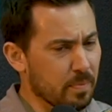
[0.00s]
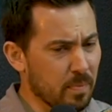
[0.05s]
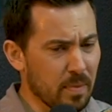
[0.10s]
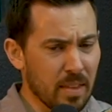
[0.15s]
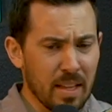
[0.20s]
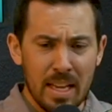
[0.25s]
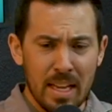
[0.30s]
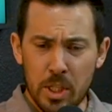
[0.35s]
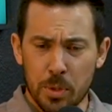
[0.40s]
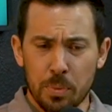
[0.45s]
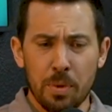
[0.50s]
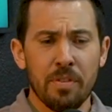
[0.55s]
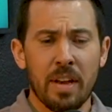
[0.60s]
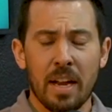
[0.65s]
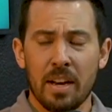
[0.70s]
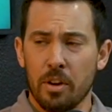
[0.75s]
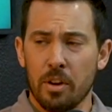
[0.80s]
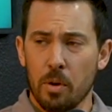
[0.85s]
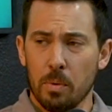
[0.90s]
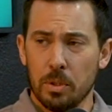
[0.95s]
as we've
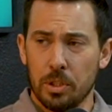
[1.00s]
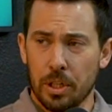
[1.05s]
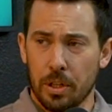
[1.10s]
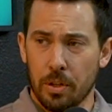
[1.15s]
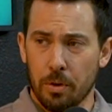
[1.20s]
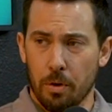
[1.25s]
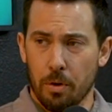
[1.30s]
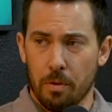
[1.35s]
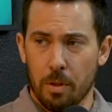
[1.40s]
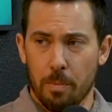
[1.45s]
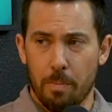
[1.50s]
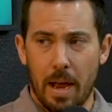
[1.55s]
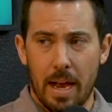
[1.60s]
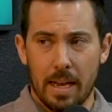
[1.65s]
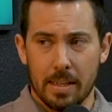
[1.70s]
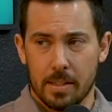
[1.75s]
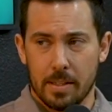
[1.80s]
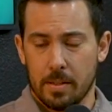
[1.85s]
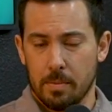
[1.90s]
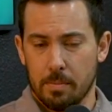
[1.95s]
gotten to know each other over the
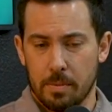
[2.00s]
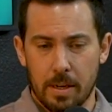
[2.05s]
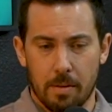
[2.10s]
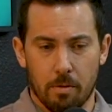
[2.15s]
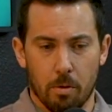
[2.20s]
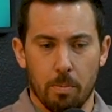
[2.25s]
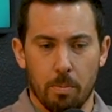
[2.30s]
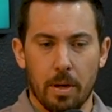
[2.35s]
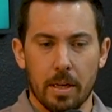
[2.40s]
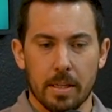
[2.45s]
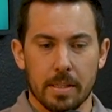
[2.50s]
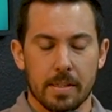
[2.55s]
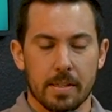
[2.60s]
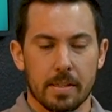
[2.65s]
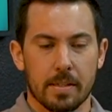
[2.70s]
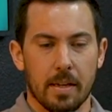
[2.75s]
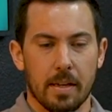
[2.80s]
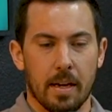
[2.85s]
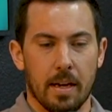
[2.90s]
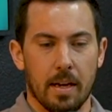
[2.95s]
past several
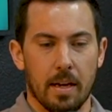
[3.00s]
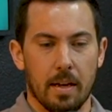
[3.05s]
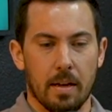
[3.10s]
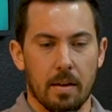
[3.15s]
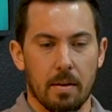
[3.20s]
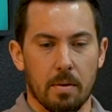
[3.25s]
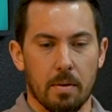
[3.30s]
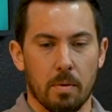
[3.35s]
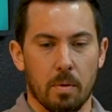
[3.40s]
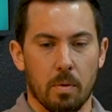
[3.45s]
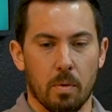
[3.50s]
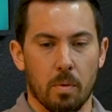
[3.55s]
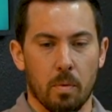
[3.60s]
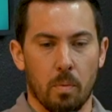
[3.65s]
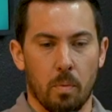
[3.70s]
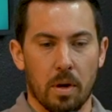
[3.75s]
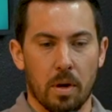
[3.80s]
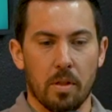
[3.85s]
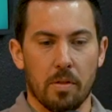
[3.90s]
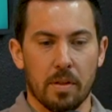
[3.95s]
months,
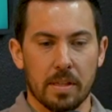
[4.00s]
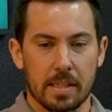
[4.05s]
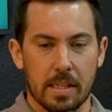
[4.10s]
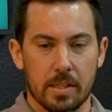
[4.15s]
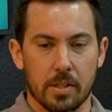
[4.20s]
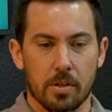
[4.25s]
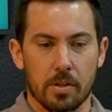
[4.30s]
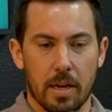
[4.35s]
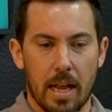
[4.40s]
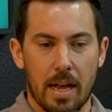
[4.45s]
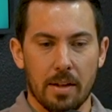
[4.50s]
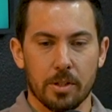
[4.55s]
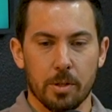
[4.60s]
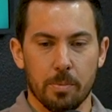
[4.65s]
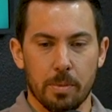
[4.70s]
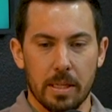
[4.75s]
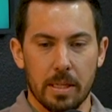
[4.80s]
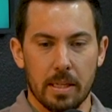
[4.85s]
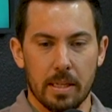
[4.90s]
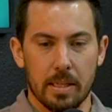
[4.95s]
one of the things that stood out to
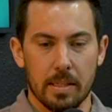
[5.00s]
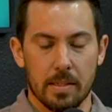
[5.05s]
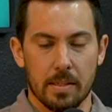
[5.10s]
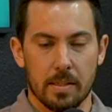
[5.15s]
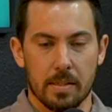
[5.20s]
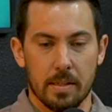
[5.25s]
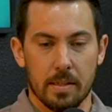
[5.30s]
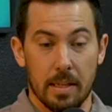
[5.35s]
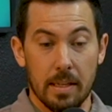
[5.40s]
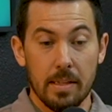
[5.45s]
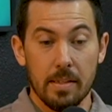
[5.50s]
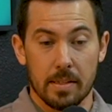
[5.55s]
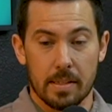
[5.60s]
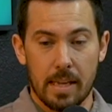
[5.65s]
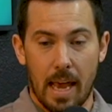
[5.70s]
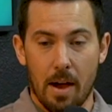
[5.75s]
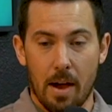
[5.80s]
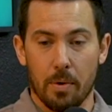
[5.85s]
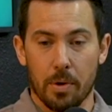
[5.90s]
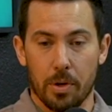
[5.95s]
me is
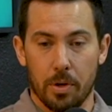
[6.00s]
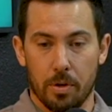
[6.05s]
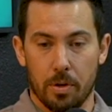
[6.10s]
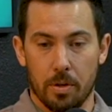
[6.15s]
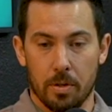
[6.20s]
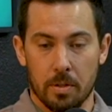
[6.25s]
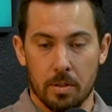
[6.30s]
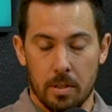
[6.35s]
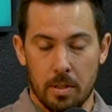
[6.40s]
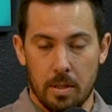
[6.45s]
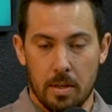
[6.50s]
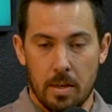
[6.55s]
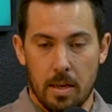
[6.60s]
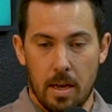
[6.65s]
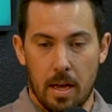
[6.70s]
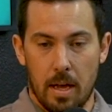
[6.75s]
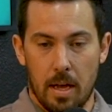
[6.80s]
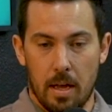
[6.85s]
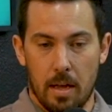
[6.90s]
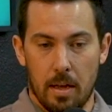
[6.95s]
how you're
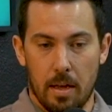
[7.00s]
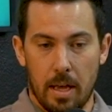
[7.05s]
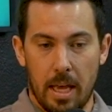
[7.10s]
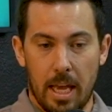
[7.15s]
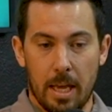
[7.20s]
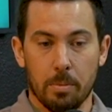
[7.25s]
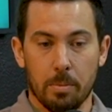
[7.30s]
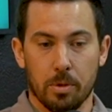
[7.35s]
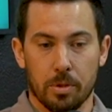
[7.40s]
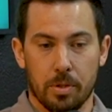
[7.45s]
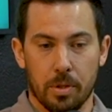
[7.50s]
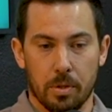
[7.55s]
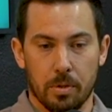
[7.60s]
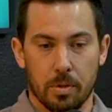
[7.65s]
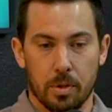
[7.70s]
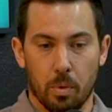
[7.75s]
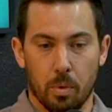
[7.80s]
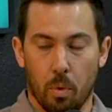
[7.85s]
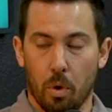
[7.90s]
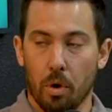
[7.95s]
able
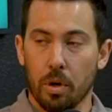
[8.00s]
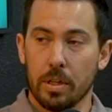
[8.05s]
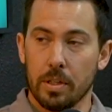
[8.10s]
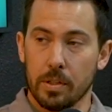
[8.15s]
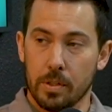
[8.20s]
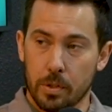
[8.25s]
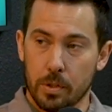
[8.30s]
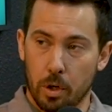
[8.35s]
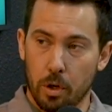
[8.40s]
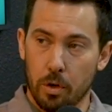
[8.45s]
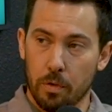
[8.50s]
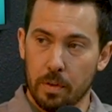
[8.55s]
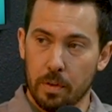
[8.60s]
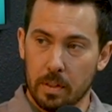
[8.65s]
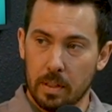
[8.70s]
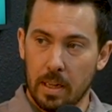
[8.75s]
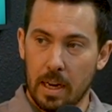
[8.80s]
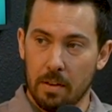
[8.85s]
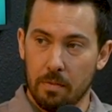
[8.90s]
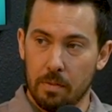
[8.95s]
to work and serve
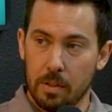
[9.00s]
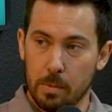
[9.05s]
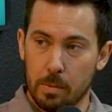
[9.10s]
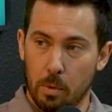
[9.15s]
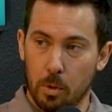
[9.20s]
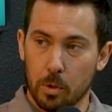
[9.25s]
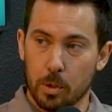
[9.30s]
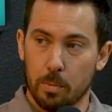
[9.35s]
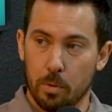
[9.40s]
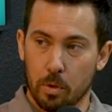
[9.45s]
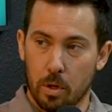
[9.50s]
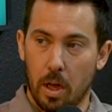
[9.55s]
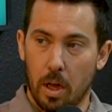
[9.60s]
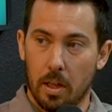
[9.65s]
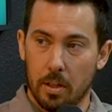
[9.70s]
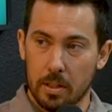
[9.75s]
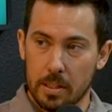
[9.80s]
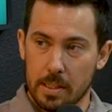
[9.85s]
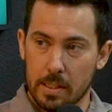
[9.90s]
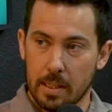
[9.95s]
in kind of these multiple
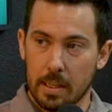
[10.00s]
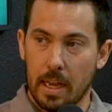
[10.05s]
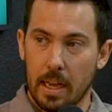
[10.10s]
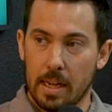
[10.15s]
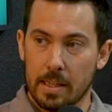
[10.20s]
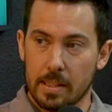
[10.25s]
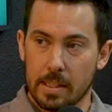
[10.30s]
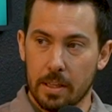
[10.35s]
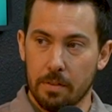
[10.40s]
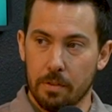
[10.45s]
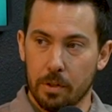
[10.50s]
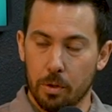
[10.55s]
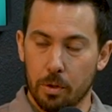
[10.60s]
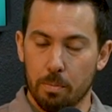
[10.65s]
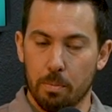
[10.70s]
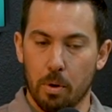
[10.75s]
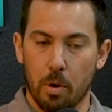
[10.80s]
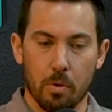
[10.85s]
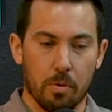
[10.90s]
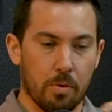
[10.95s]
callings that God's given you,
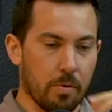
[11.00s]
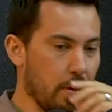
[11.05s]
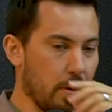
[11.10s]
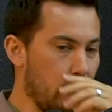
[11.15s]
both